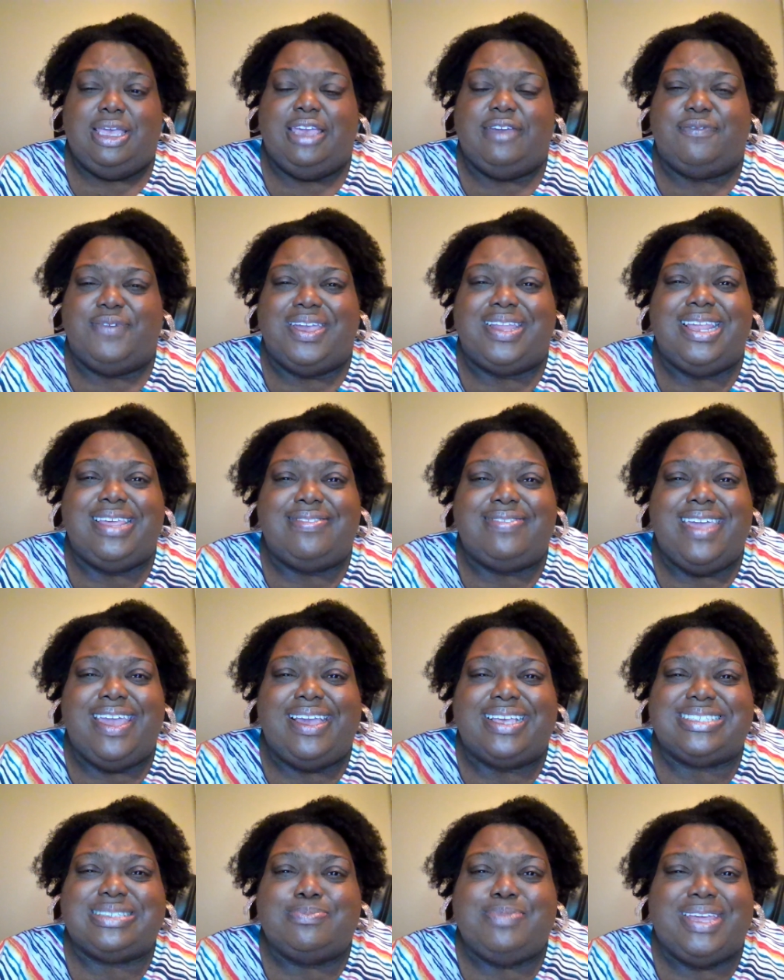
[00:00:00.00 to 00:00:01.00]
If
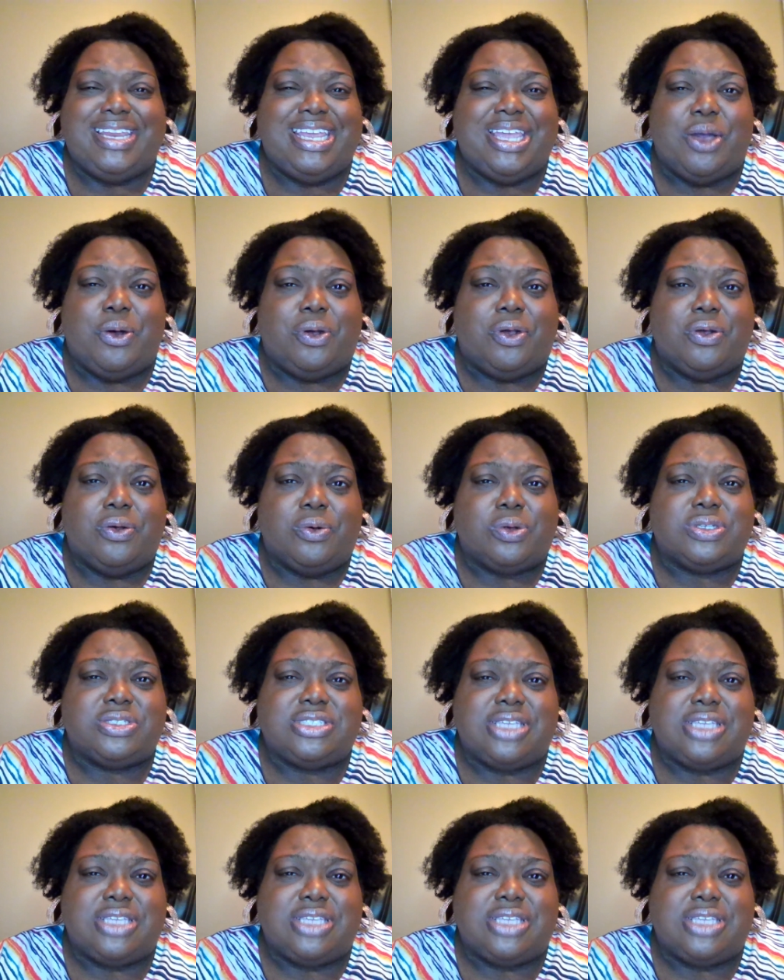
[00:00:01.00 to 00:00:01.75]
anything is mediocre or